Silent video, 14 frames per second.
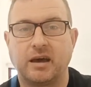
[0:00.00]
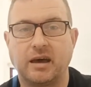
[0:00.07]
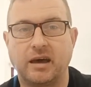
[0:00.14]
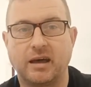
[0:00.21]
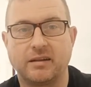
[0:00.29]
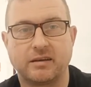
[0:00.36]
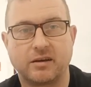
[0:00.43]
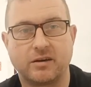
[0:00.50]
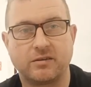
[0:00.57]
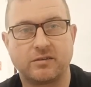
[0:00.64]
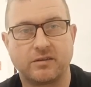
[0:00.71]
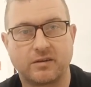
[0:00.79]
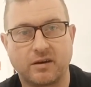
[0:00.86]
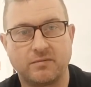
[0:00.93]
and it
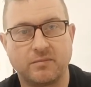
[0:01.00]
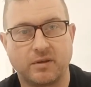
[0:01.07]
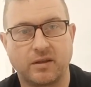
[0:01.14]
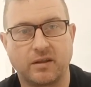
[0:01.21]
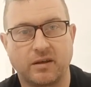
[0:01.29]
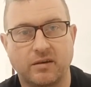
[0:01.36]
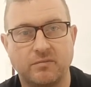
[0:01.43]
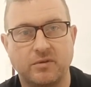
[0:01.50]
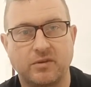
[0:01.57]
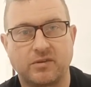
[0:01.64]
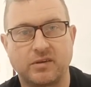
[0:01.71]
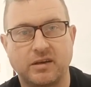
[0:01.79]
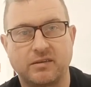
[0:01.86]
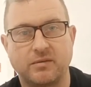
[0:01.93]
goes to the government, and the
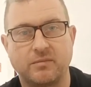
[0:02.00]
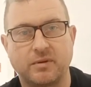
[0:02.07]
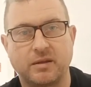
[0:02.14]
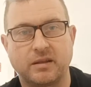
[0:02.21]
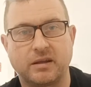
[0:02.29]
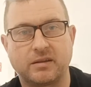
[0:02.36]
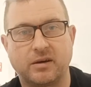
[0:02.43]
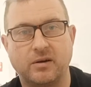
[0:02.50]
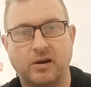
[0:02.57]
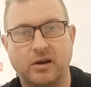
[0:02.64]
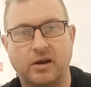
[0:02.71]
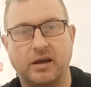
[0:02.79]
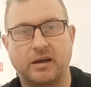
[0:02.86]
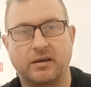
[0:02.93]
government sees something they don't
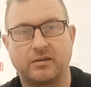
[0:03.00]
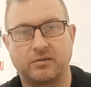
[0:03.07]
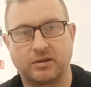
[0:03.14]
like,